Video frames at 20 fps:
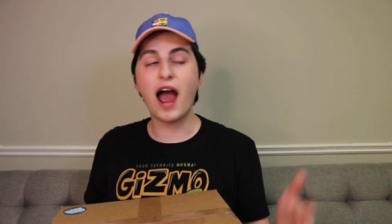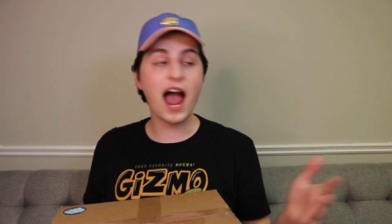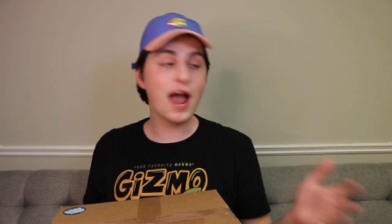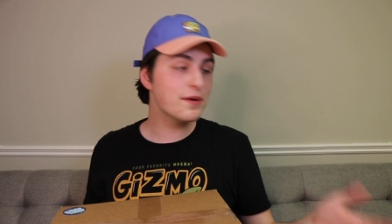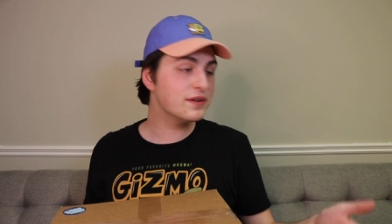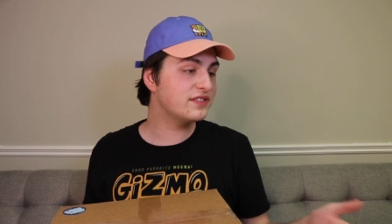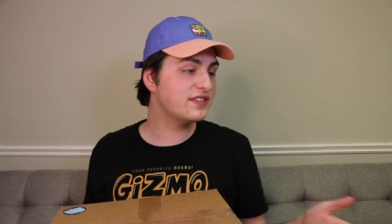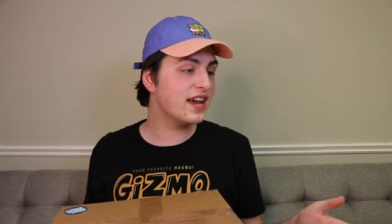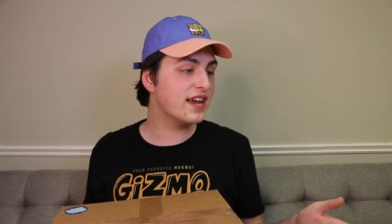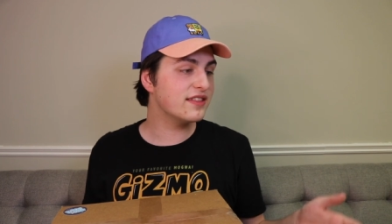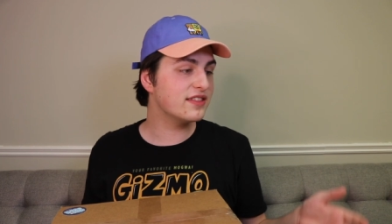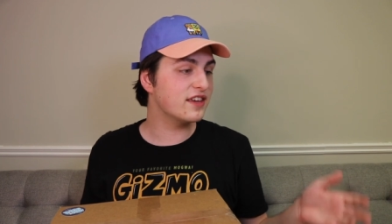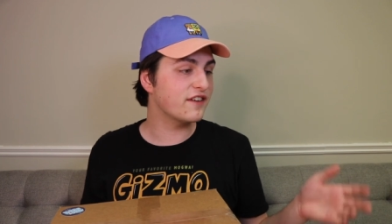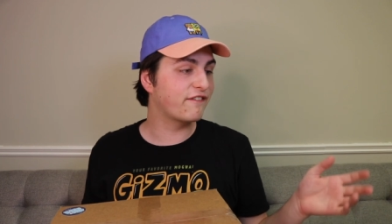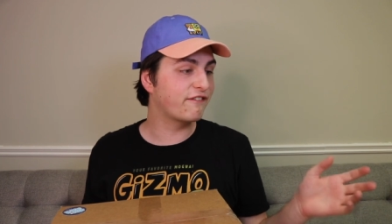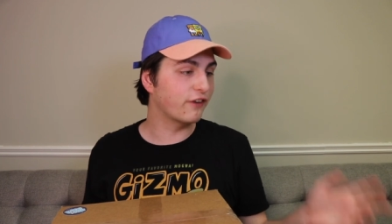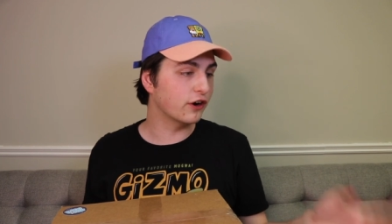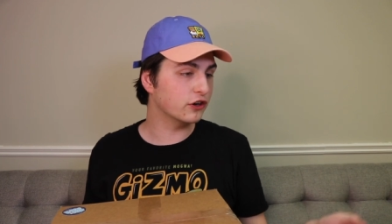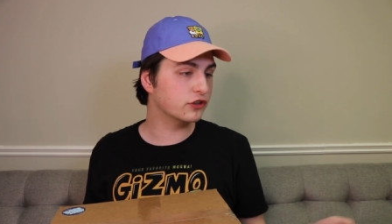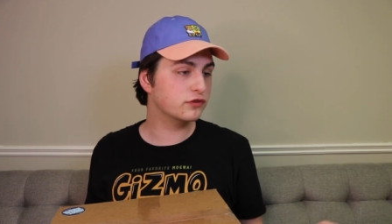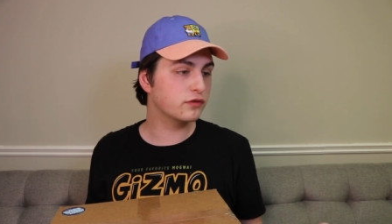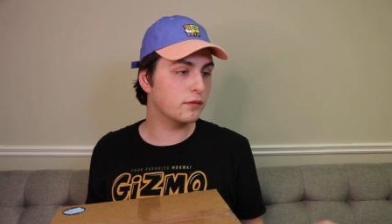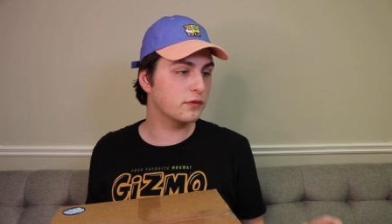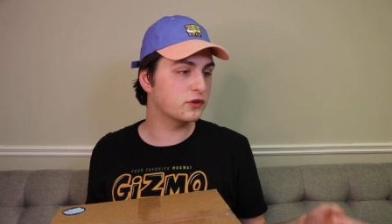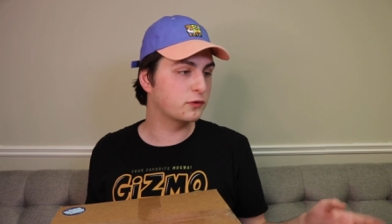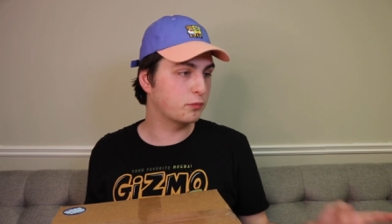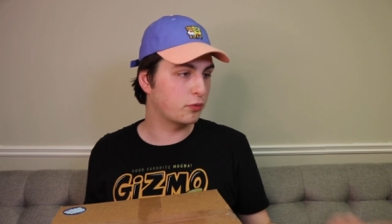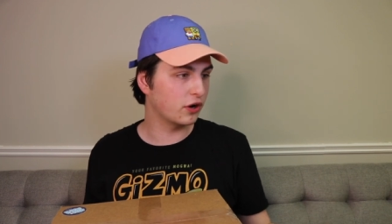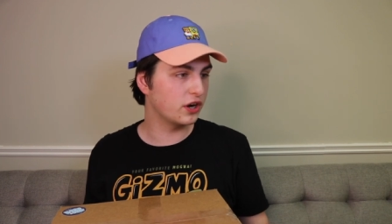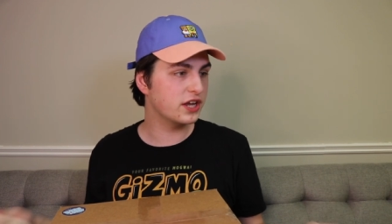I would say the first one
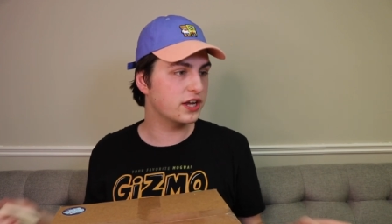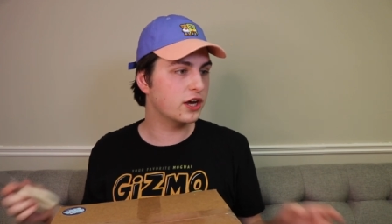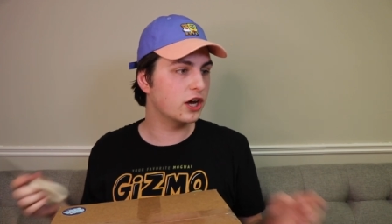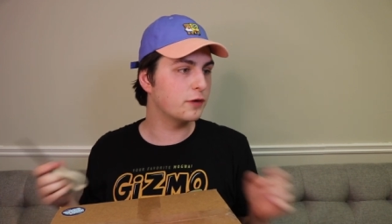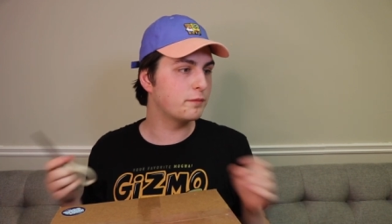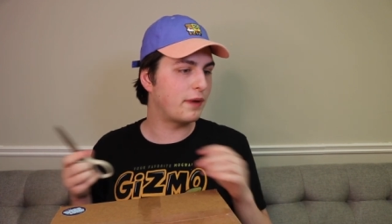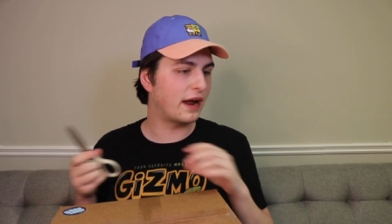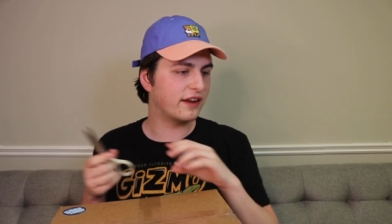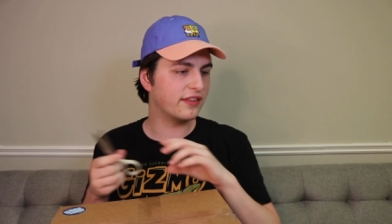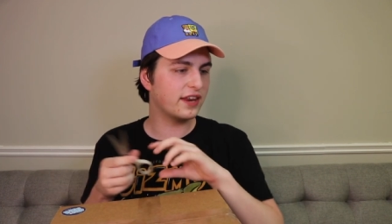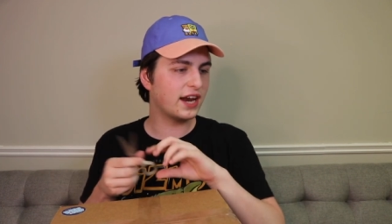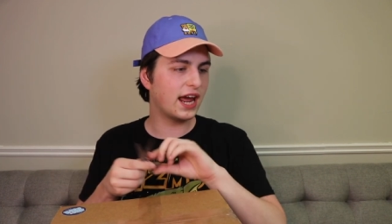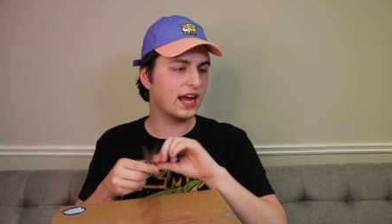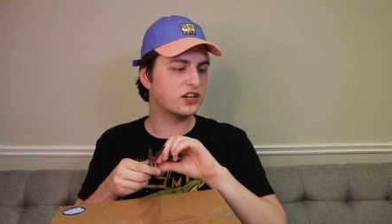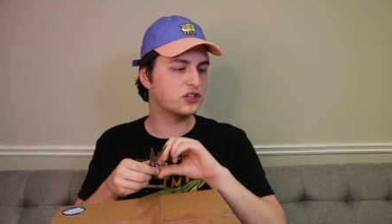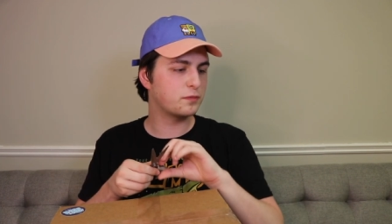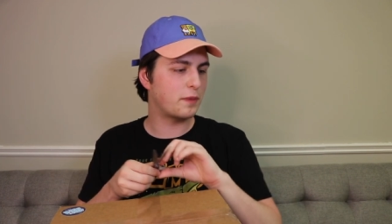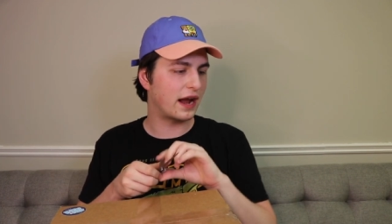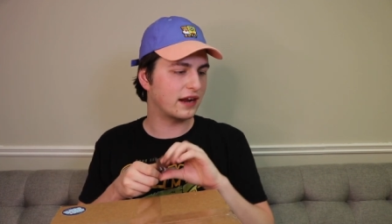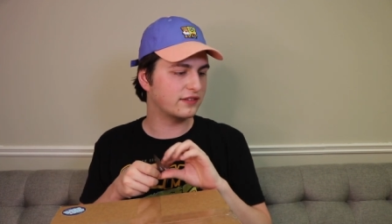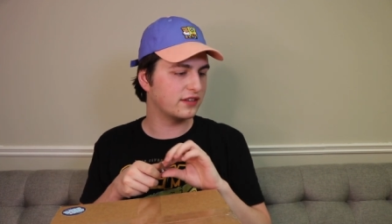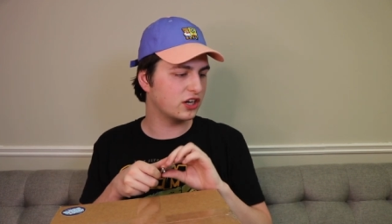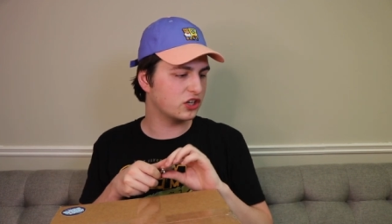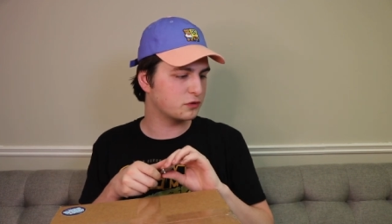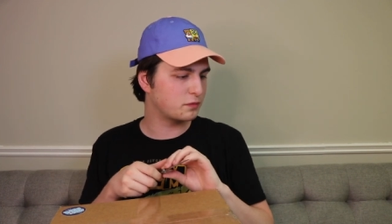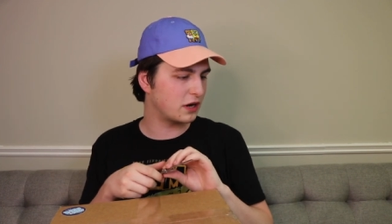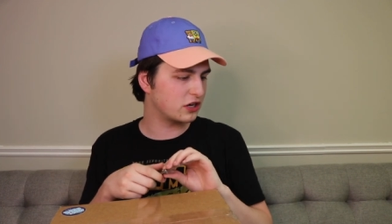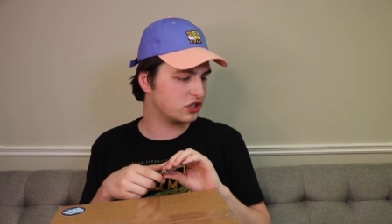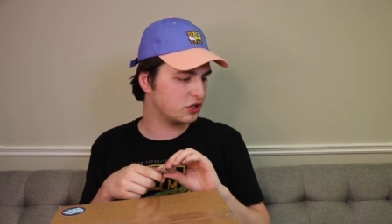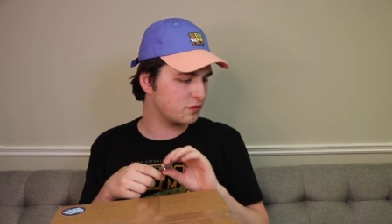was pretty good, better than I expected,
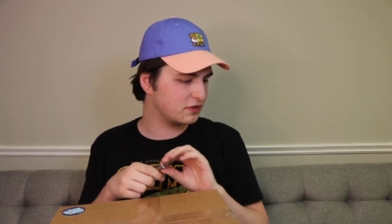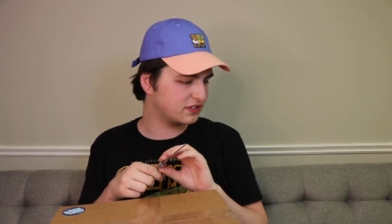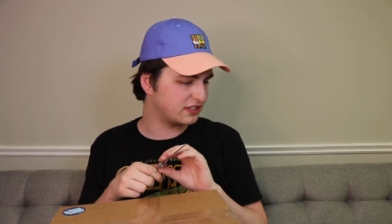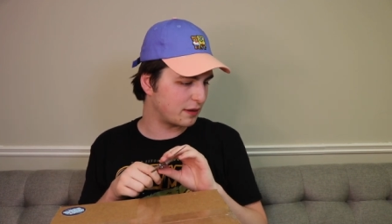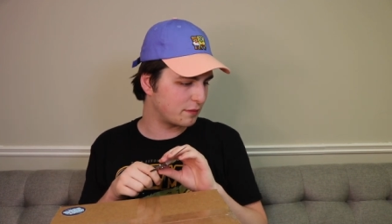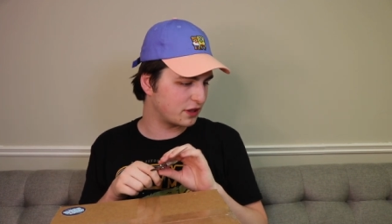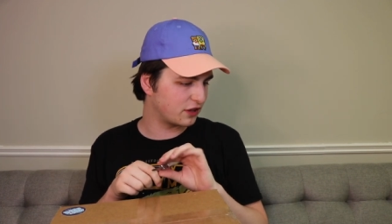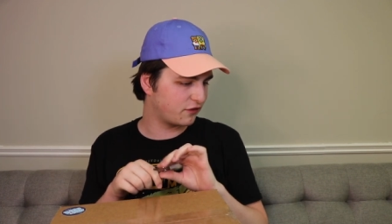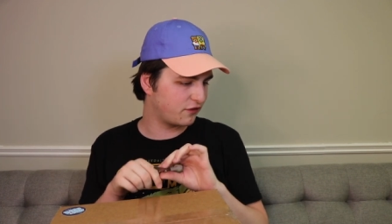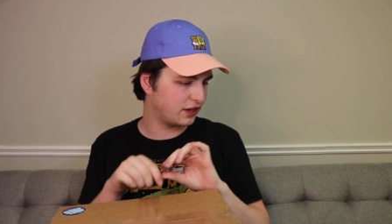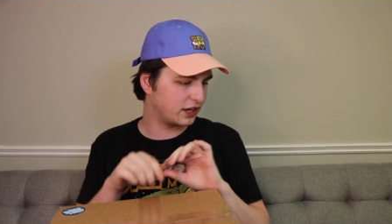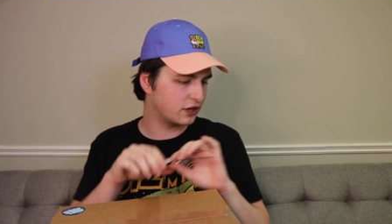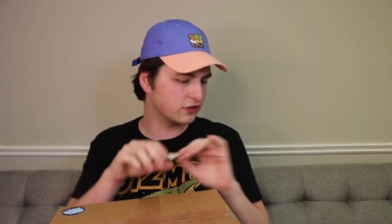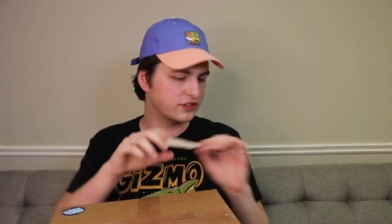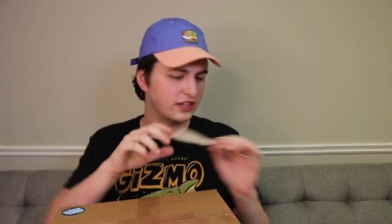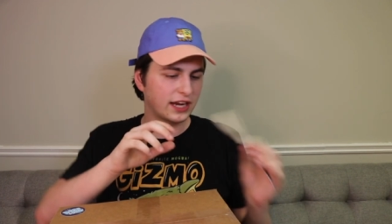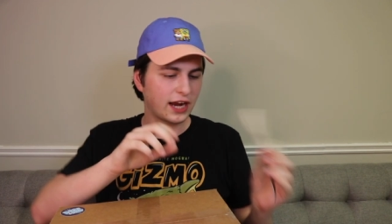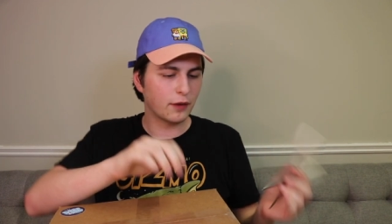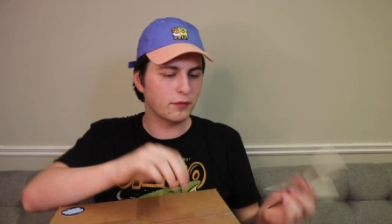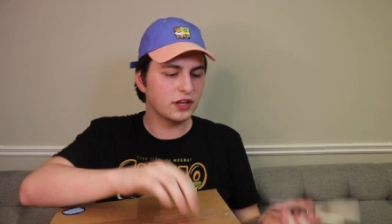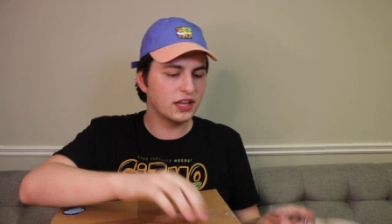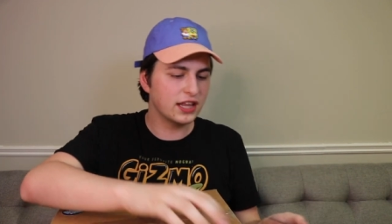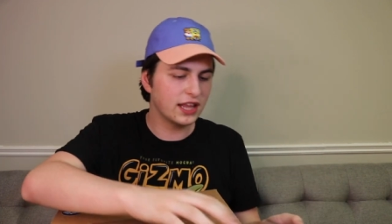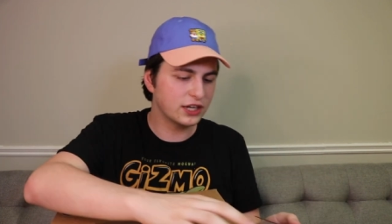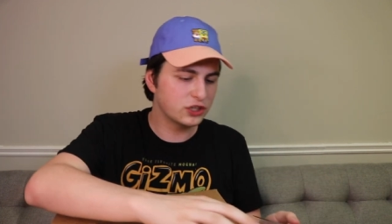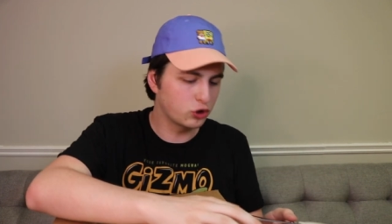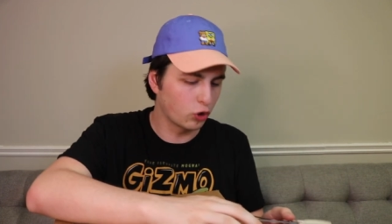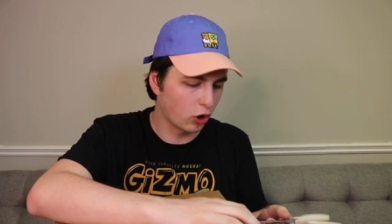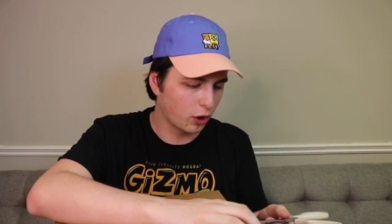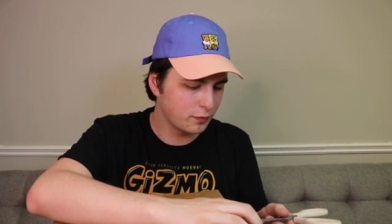especially with some of the figures. Like, I really
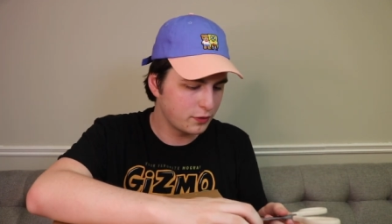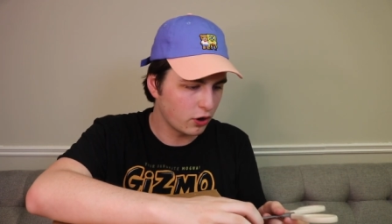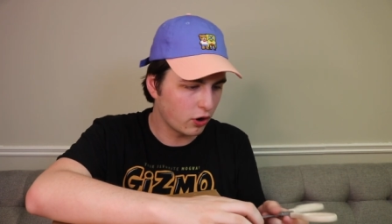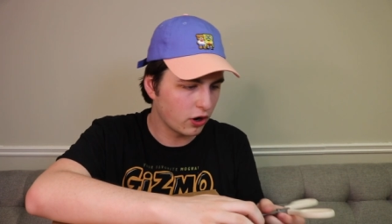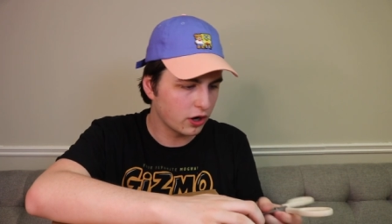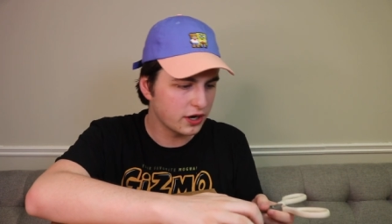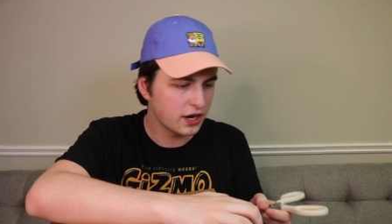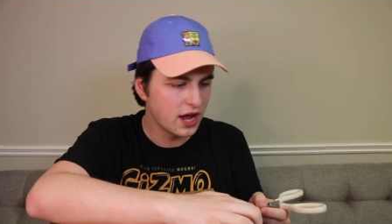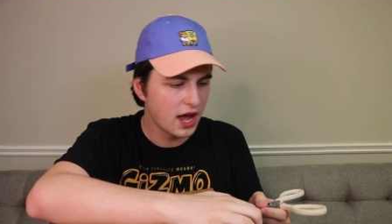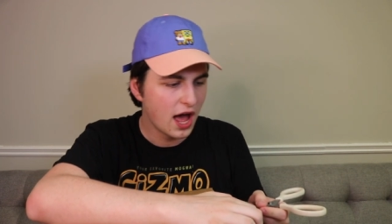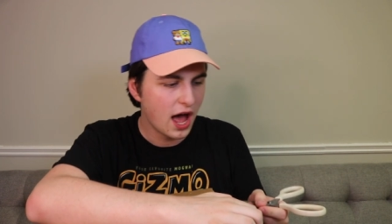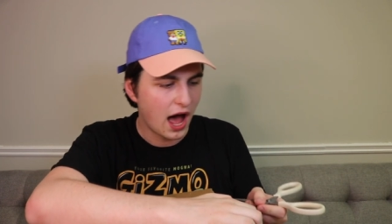like Torbjorn.